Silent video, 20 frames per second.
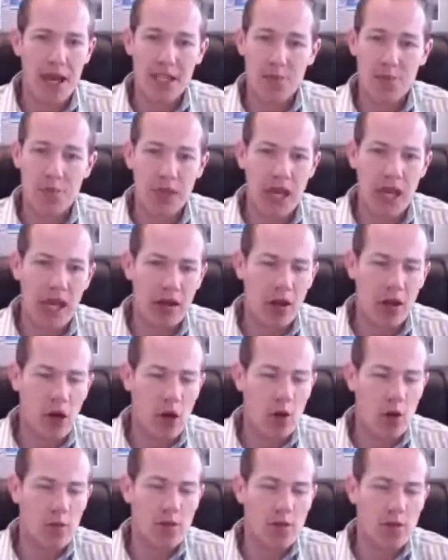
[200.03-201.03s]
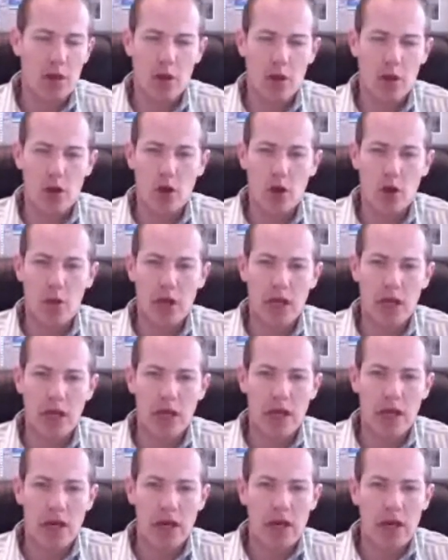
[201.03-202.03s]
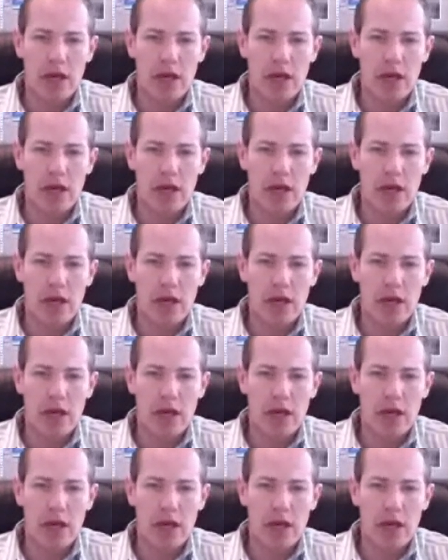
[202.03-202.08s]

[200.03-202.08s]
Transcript: SBA loans, there could be